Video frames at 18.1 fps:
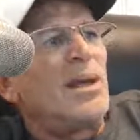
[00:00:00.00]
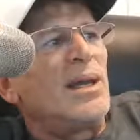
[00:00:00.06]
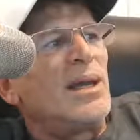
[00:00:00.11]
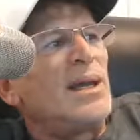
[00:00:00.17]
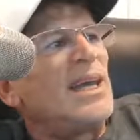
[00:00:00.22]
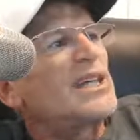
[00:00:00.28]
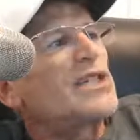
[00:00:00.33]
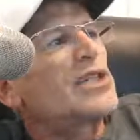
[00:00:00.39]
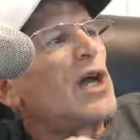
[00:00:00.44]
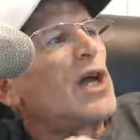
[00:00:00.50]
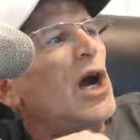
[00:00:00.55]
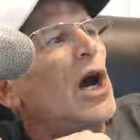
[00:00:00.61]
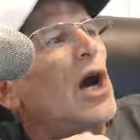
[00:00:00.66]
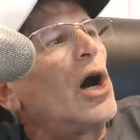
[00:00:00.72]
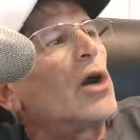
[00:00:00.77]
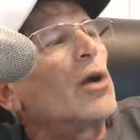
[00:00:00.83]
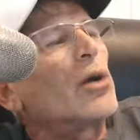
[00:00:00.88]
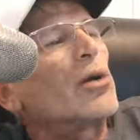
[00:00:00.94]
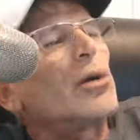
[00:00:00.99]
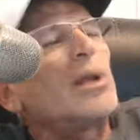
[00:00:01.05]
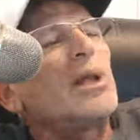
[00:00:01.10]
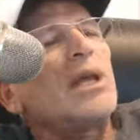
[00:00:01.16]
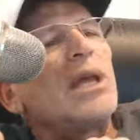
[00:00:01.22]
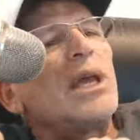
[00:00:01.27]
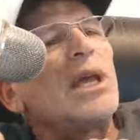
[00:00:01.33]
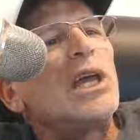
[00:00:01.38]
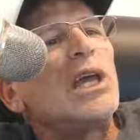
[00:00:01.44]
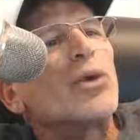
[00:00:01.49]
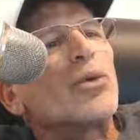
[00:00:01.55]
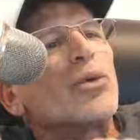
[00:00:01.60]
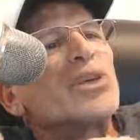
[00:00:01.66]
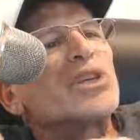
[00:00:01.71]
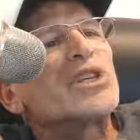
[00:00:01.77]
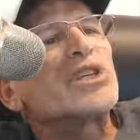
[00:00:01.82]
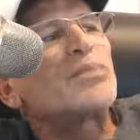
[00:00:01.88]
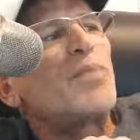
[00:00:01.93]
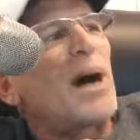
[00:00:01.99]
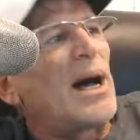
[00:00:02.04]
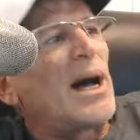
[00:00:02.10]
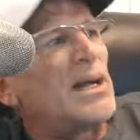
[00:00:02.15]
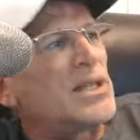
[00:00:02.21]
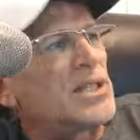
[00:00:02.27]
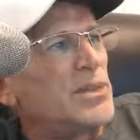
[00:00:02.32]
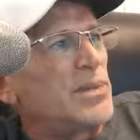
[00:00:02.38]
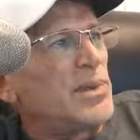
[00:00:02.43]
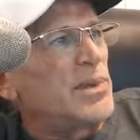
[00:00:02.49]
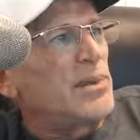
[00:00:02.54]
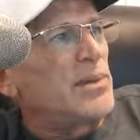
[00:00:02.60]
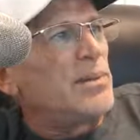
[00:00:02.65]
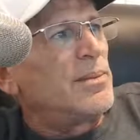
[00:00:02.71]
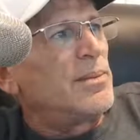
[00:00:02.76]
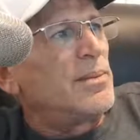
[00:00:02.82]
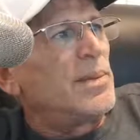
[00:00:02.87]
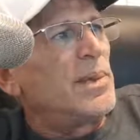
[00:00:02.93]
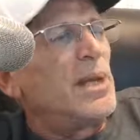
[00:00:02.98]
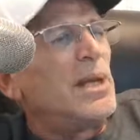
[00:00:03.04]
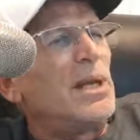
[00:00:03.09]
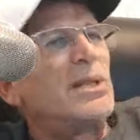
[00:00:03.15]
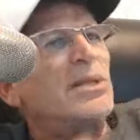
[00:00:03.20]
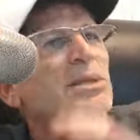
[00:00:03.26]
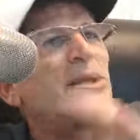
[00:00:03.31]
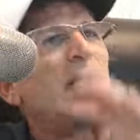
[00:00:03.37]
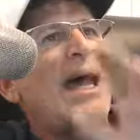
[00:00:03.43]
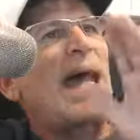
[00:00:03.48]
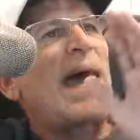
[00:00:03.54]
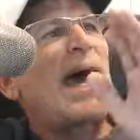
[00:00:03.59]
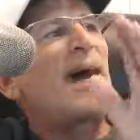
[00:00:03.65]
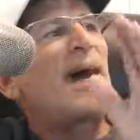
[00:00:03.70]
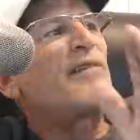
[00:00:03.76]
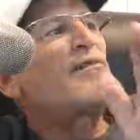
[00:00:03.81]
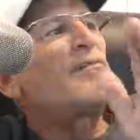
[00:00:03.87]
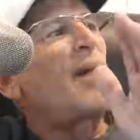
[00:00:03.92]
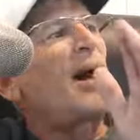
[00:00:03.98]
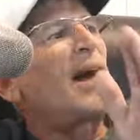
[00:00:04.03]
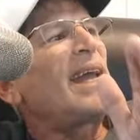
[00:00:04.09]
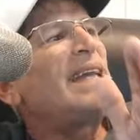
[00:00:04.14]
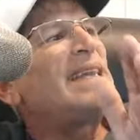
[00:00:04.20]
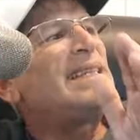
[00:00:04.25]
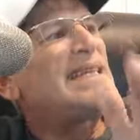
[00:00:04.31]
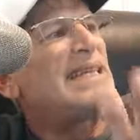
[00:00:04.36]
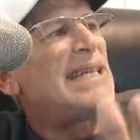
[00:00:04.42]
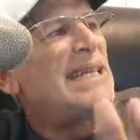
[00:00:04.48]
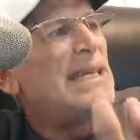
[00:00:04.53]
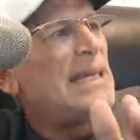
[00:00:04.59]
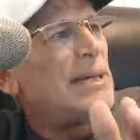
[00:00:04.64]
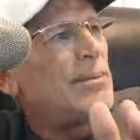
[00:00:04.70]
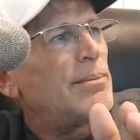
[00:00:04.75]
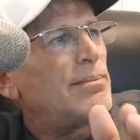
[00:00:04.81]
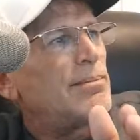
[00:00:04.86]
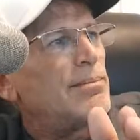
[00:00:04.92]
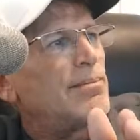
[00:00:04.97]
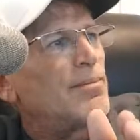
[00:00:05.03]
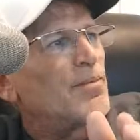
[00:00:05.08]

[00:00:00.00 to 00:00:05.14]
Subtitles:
It's utterly irresponsible to have my team